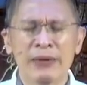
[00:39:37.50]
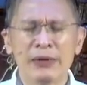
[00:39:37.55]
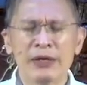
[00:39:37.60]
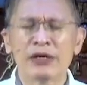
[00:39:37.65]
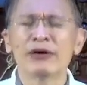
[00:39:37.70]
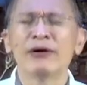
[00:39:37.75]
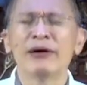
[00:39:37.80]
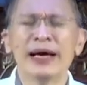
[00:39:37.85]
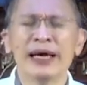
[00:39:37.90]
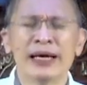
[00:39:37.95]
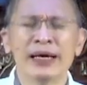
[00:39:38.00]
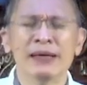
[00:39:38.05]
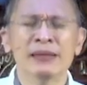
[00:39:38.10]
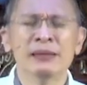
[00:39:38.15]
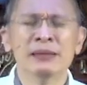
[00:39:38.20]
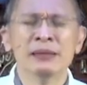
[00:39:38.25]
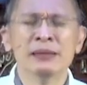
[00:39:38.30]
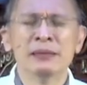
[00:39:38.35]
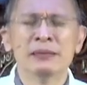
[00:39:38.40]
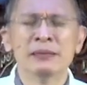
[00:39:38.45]
and we cry
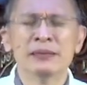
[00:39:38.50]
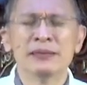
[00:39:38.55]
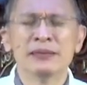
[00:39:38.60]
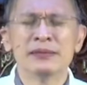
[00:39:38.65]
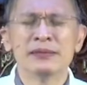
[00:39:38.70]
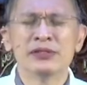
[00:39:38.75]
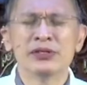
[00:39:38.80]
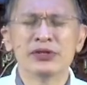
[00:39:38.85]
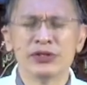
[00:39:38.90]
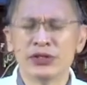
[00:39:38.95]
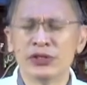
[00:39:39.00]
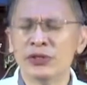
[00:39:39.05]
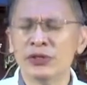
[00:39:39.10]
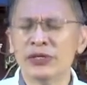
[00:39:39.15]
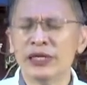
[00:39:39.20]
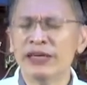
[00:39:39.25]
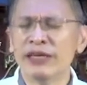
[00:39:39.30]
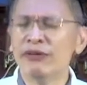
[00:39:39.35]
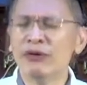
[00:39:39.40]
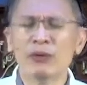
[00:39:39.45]
out to
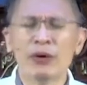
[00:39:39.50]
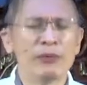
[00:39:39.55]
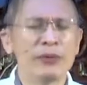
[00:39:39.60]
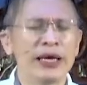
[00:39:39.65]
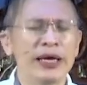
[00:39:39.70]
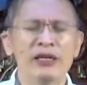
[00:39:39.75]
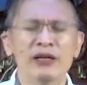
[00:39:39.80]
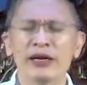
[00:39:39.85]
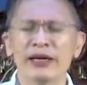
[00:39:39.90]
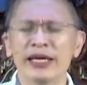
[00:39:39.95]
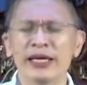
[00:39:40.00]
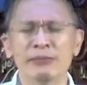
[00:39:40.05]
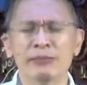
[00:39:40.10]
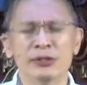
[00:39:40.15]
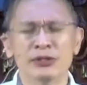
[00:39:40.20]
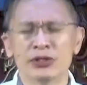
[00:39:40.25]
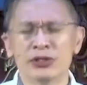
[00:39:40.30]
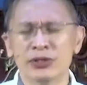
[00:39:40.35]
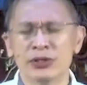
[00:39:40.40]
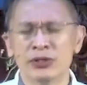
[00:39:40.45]
you, even when we are not
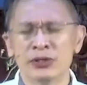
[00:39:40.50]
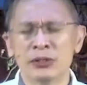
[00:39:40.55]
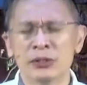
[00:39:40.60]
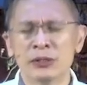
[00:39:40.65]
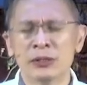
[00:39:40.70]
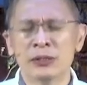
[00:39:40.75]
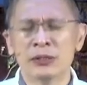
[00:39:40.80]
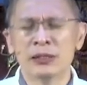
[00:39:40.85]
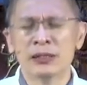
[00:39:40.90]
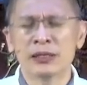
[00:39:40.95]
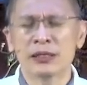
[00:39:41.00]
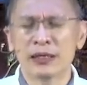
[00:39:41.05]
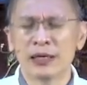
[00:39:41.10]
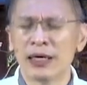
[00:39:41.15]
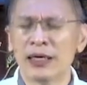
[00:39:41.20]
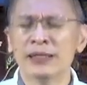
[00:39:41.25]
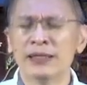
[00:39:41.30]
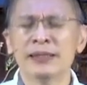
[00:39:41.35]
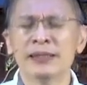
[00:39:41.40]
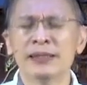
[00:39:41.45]
able to.
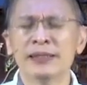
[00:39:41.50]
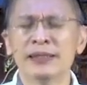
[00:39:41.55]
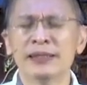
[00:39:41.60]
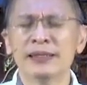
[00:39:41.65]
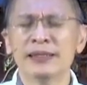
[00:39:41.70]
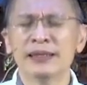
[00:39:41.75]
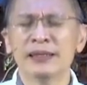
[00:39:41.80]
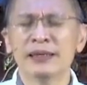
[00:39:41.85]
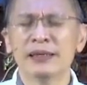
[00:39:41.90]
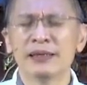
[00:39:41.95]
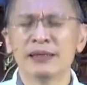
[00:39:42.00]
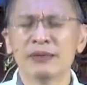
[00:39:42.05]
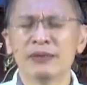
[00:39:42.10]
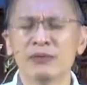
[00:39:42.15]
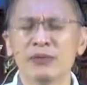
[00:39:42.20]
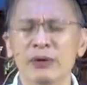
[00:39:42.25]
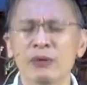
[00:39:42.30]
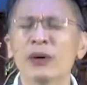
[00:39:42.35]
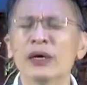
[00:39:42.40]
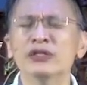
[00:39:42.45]
God,
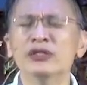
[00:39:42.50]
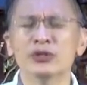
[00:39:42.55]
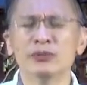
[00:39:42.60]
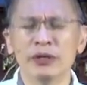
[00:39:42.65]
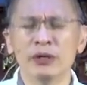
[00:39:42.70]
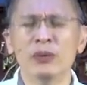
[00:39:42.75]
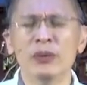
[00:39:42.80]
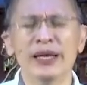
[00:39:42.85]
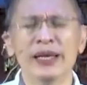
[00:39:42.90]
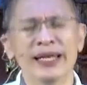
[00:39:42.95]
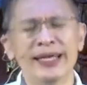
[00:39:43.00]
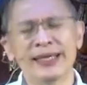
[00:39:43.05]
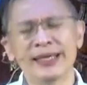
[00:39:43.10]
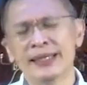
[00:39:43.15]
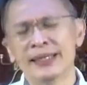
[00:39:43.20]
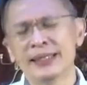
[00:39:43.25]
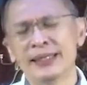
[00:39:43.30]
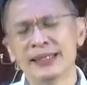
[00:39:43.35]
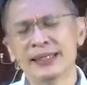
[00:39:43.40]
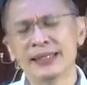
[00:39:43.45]
we want to be willing.